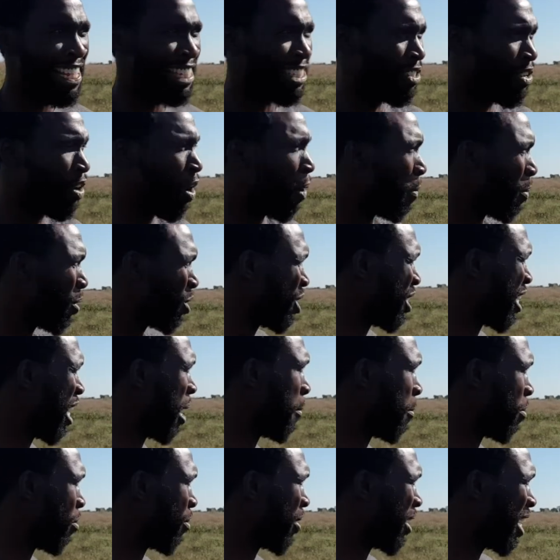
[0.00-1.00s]
There's not much
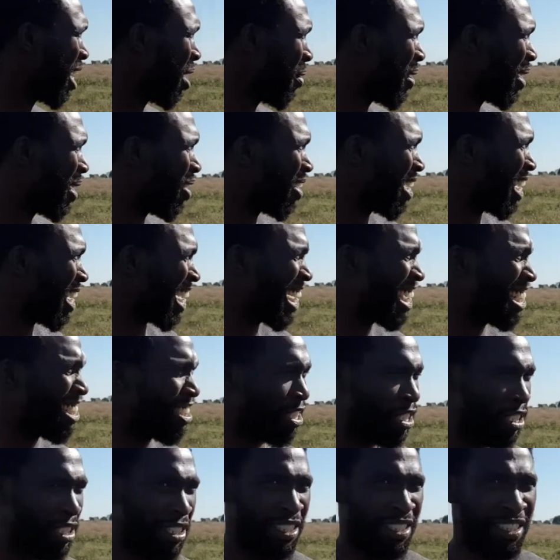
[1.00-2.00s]
tampering going on. I
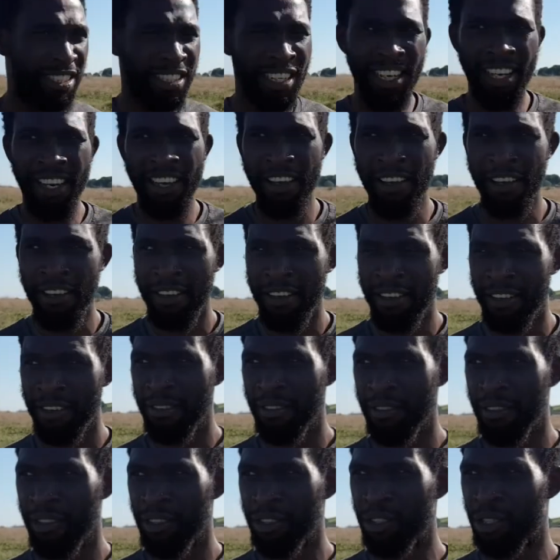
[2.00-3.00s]
can just
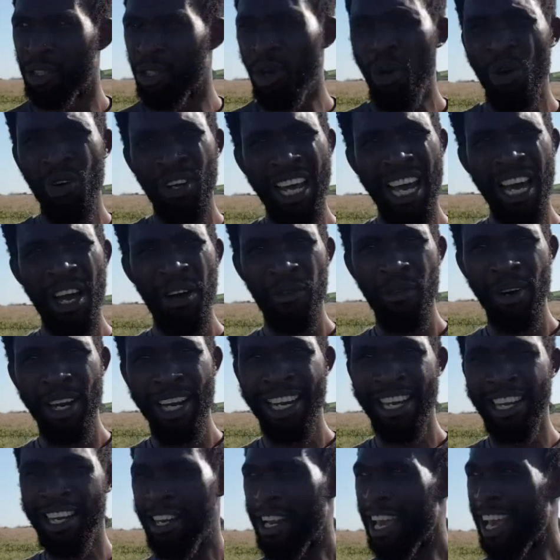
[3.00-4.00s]
zone out
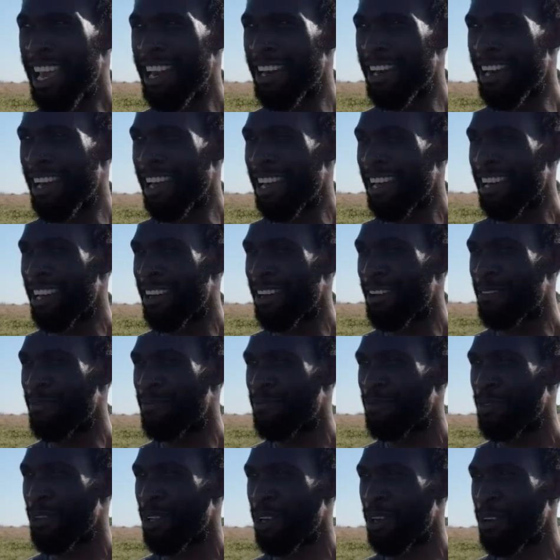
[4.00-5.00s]
really in a
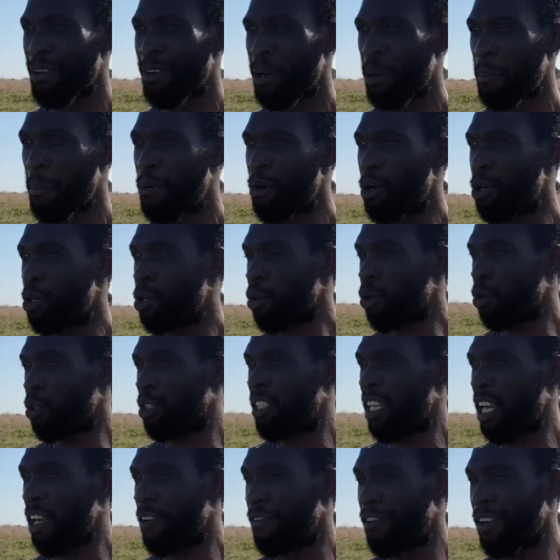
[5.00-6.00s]

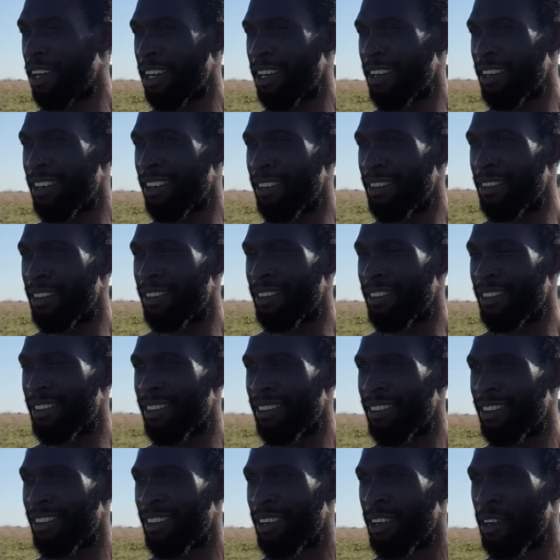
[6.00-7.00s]
productive and
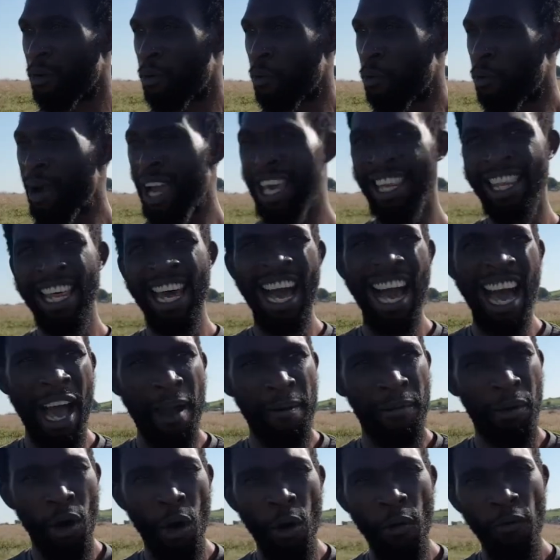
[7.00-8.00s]
way that
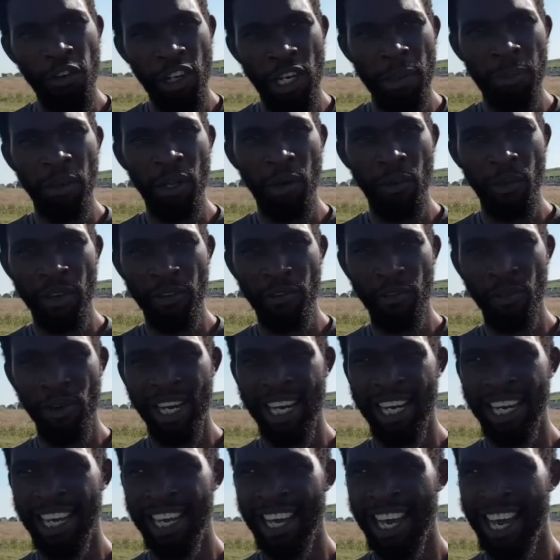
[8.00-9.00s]
I'm comfortable with,
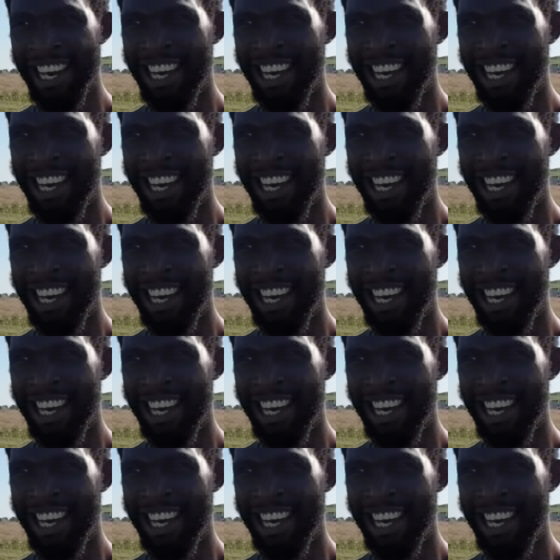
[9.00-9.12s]
really.